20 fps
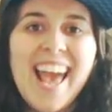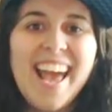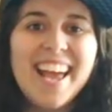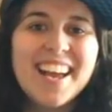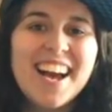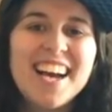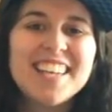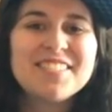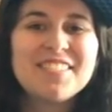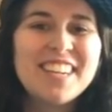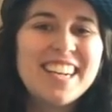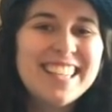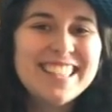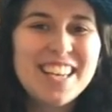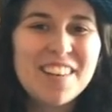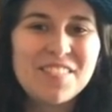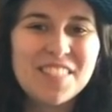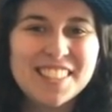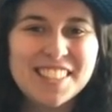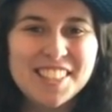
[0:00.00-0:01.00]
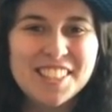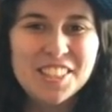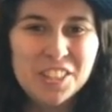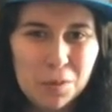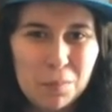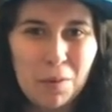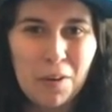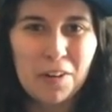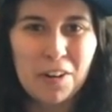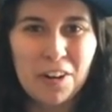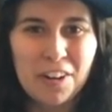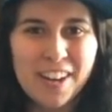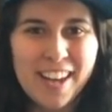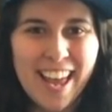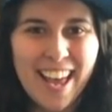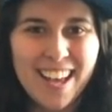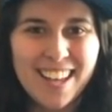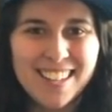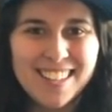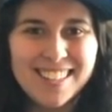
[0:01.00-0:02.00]
Hey guys, what is up? This is Supergirl
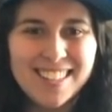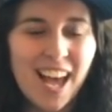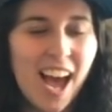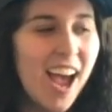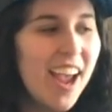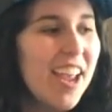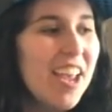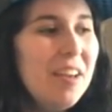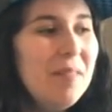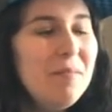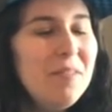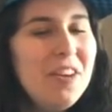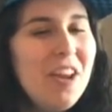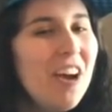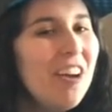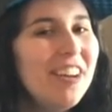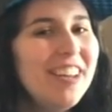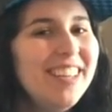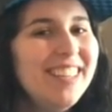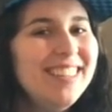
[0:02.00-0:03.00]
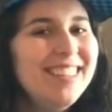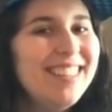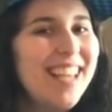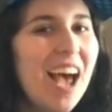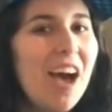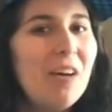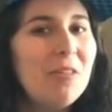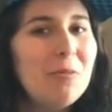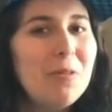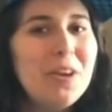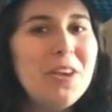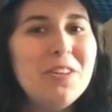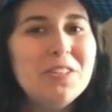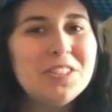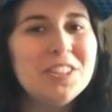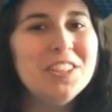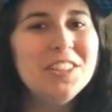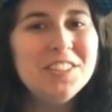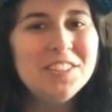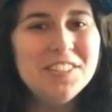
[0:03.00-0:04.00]
Kels. I am not in town. We
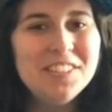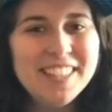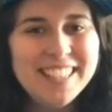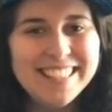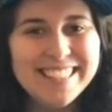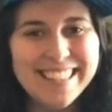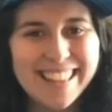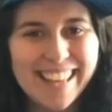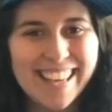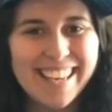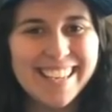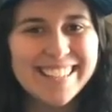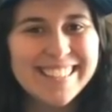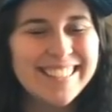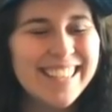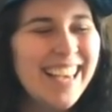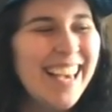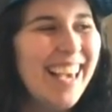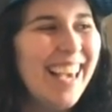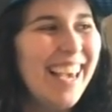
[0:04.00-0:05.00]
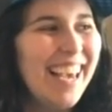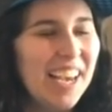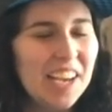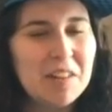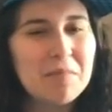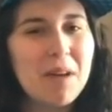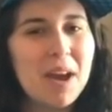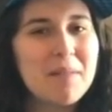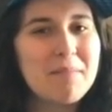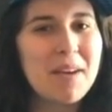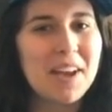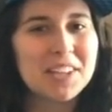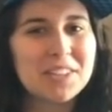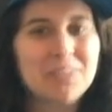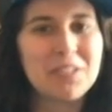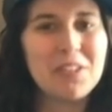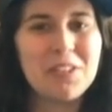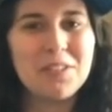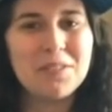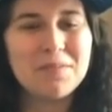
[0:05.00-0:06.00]
usually do these things in my
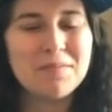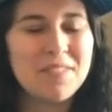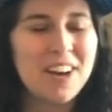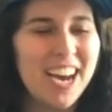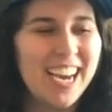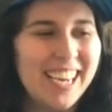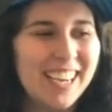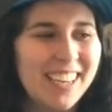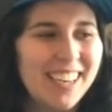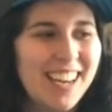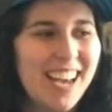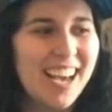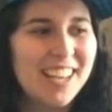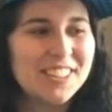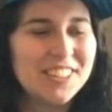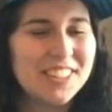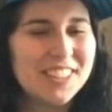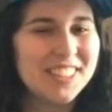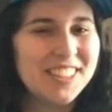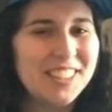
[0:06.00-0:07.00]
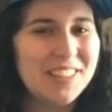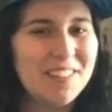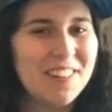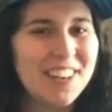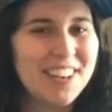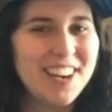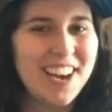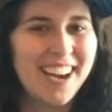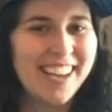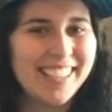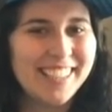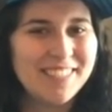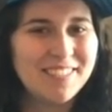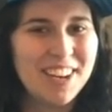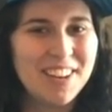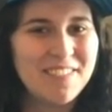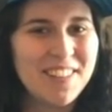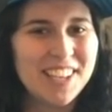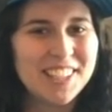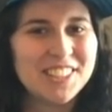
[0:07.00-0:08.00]
bedroom, but as you can see, we're not in
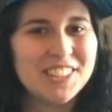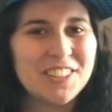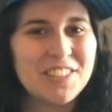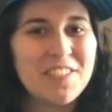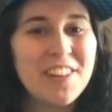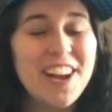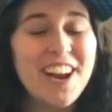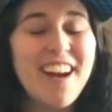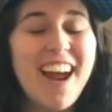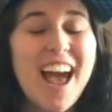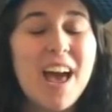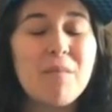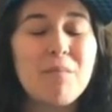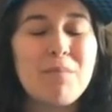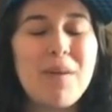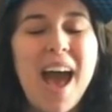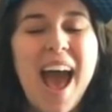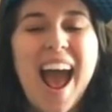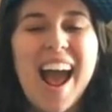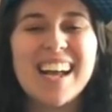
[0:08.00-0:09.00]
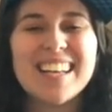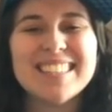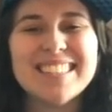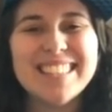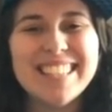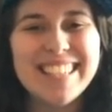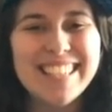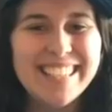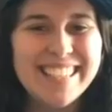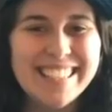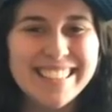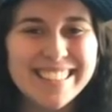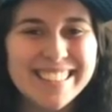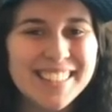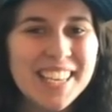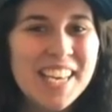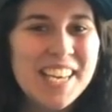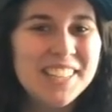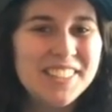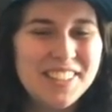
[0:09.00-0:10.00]
my bedroom. We are at PAX East
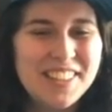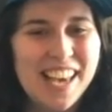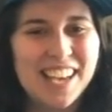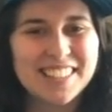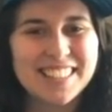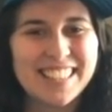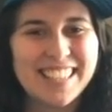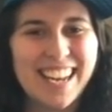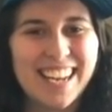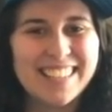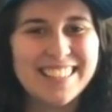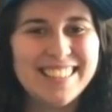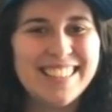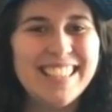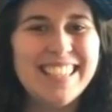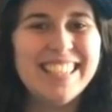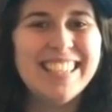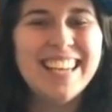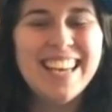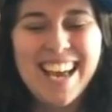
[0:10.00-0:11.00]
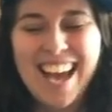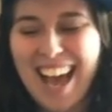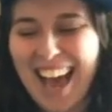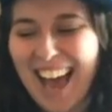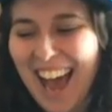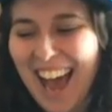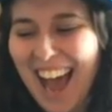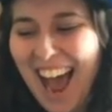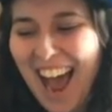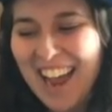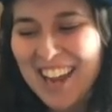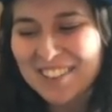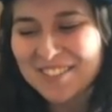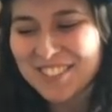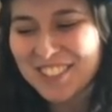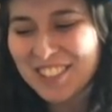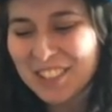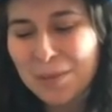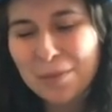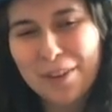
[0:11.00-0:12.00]
2019. Uh, I am
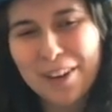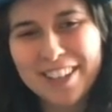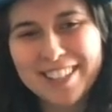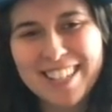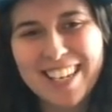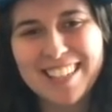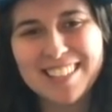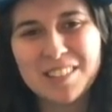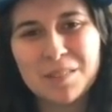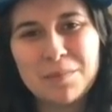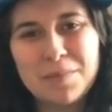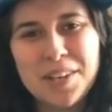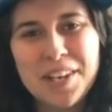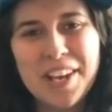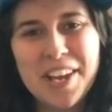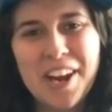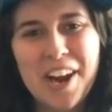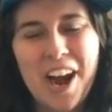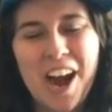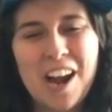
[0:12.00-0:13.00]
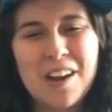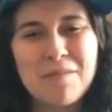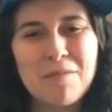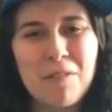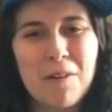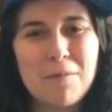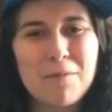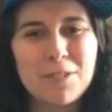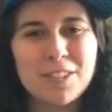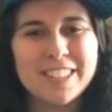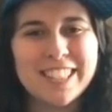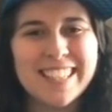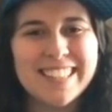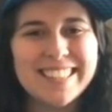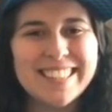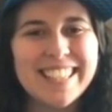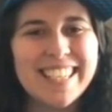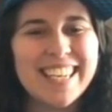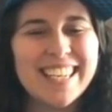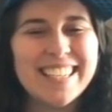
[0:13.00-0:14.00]
super excited to be here. I'm
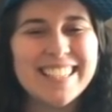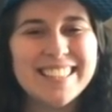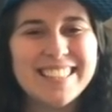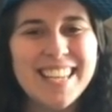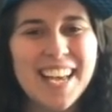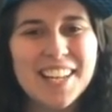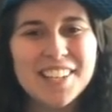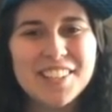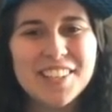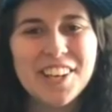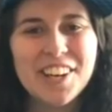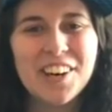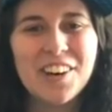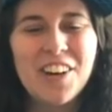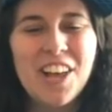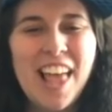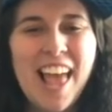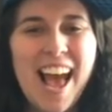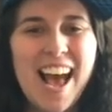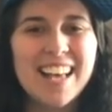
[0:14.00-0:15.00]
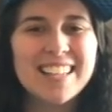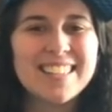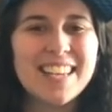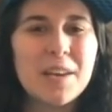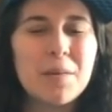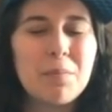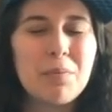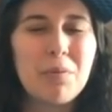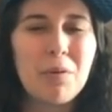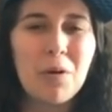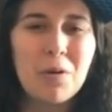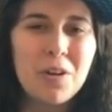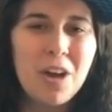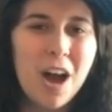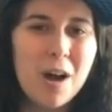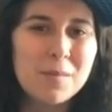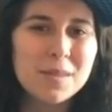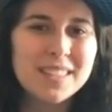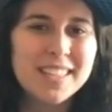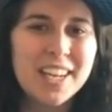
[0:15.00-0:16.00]
representing Nintendo as a pro
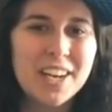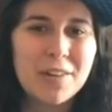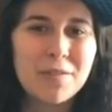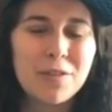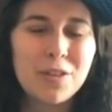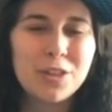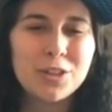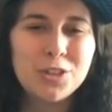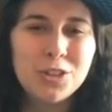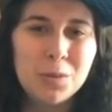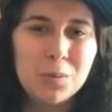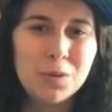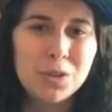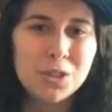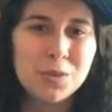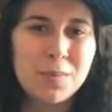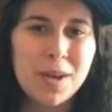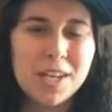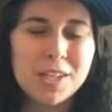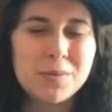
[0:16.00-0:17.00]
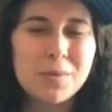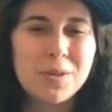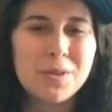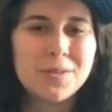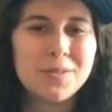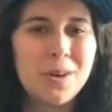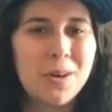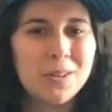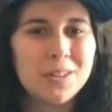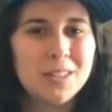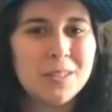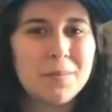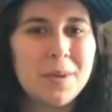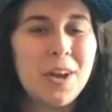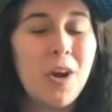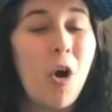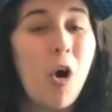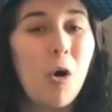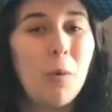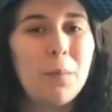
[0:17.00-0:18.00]
commentator for the Super Smash Bros.
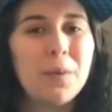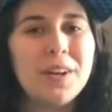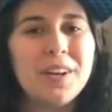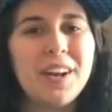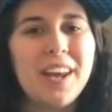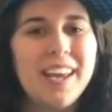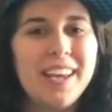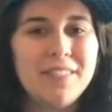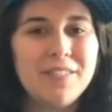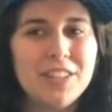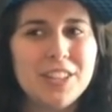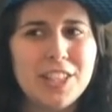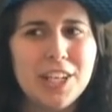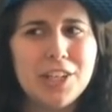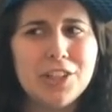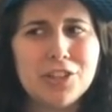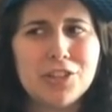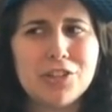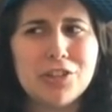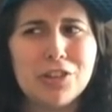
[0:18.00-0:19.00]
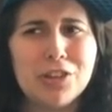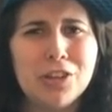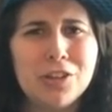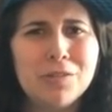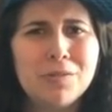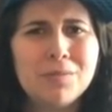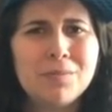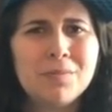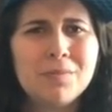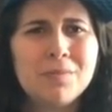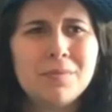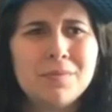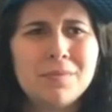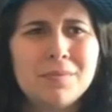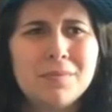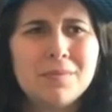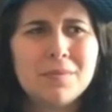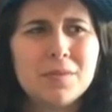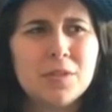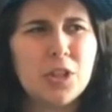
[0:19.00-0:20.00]
Ultimate Open Invitational
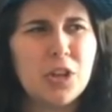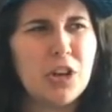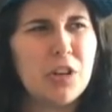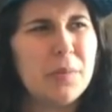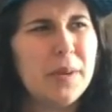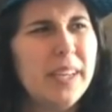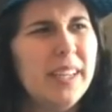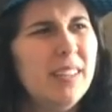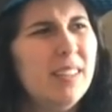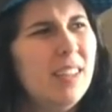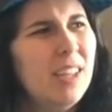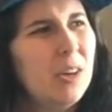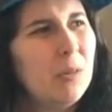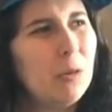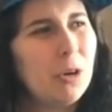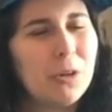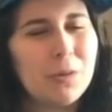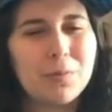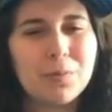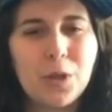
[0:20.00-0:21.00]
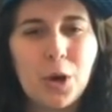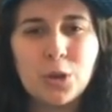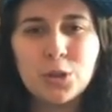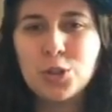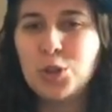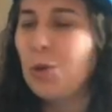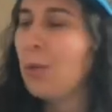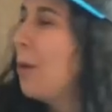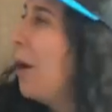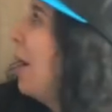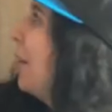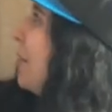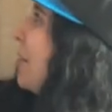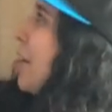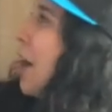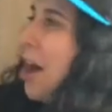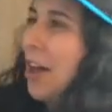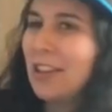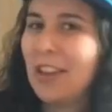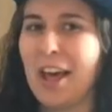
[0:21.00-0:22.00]
Tournament. Well, those who won
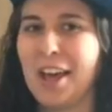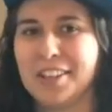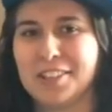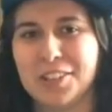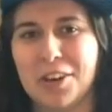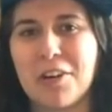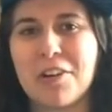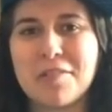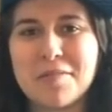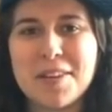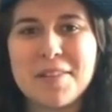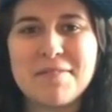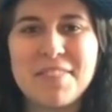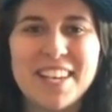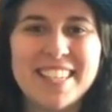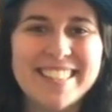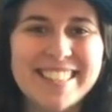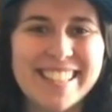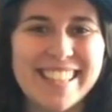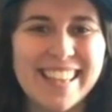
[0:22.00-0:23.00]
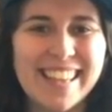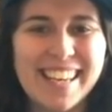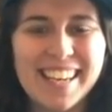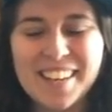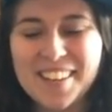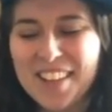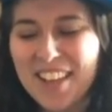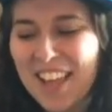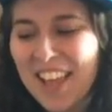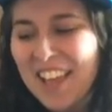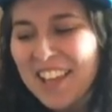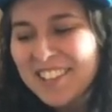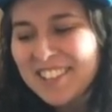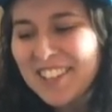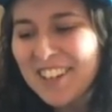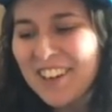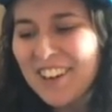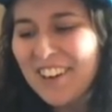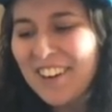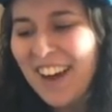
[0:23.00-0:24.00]
the online tournament, basically.
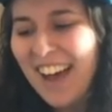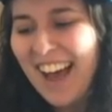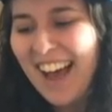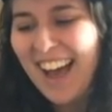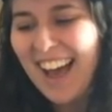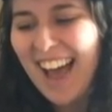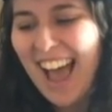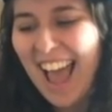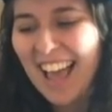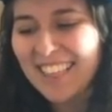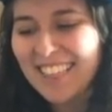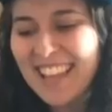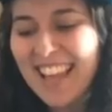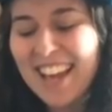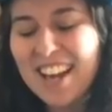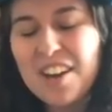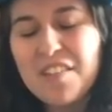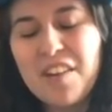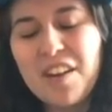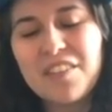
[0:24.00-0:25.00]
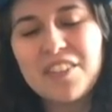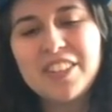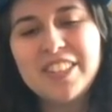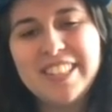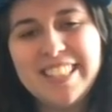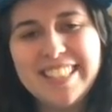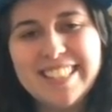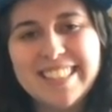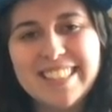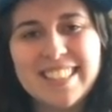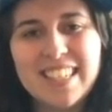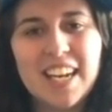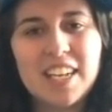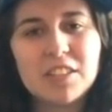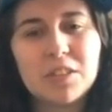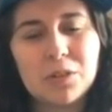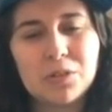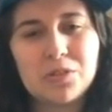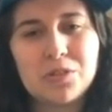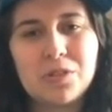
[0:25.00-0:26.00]
So uh, at the end of every season, I
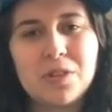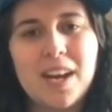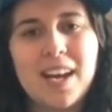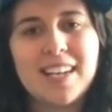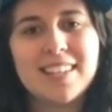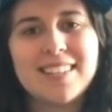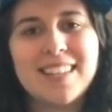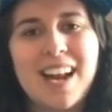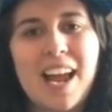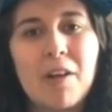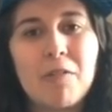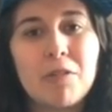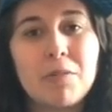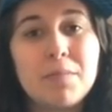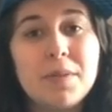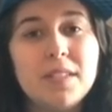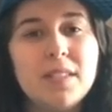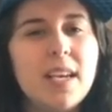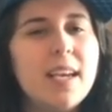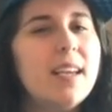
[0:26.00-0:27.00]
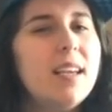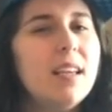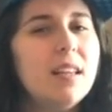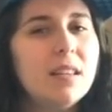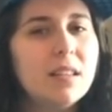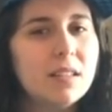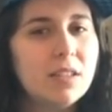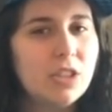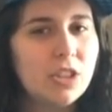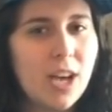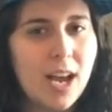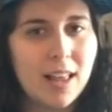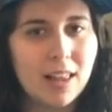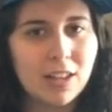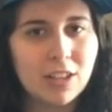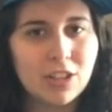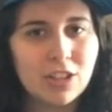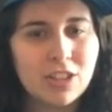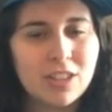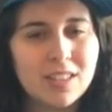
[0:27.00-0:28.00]
told you guys that I would be taking this
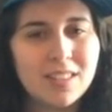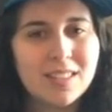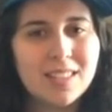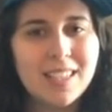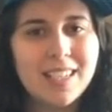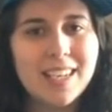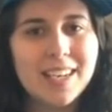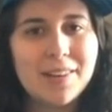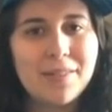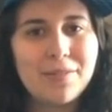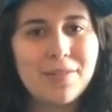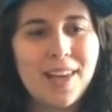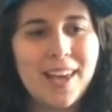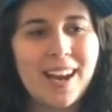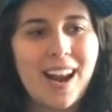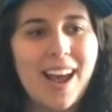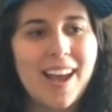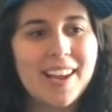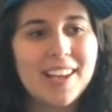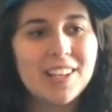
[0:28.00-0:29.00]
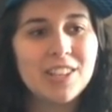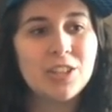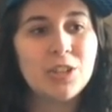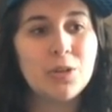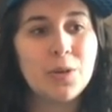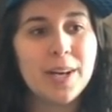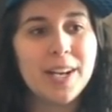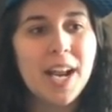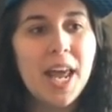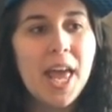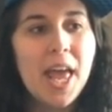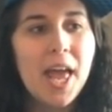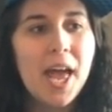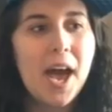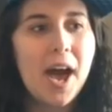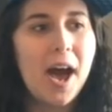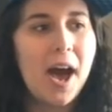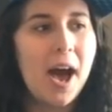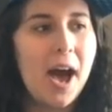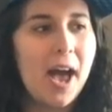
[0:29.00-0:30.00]
challenge to see if that I can do it
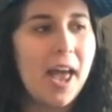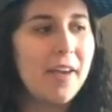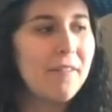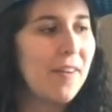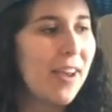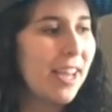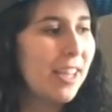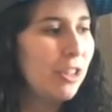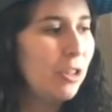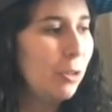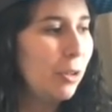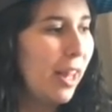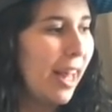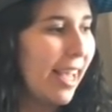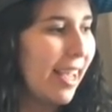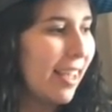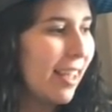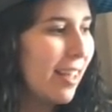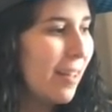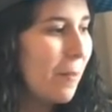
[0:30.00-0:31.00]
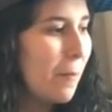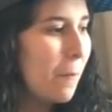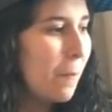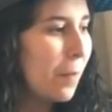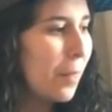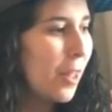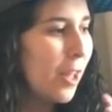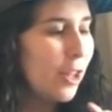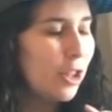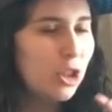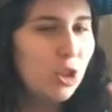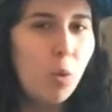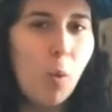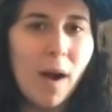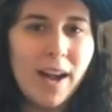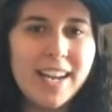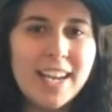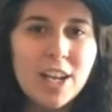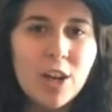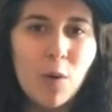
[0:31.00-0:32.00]
uh, if I can do like
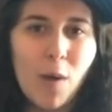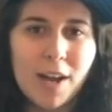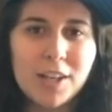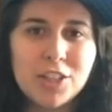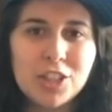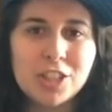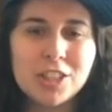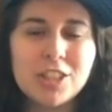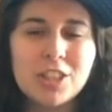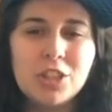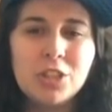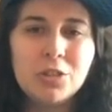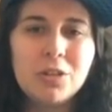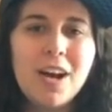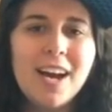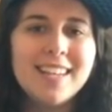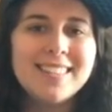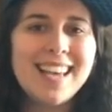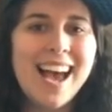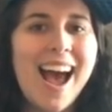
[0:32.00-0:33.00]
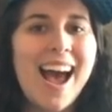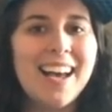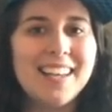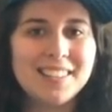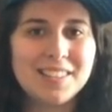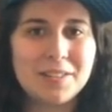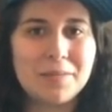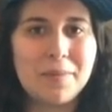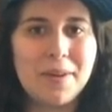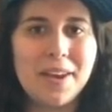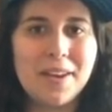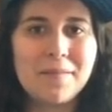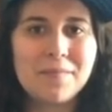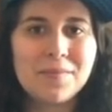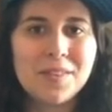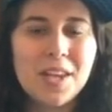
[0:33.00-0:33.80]
20 questions that you guys ask me.